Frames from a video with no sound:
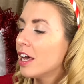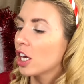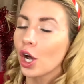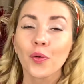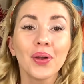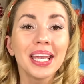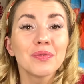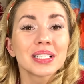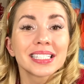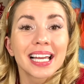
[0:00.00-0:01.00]
Corinne
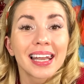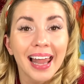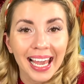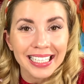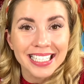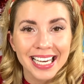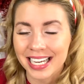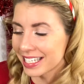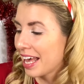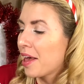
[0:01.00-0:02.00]
was
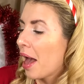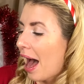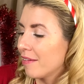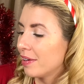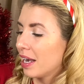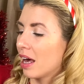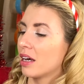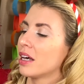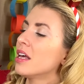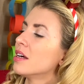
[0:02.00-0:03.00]
delighted. Have a look.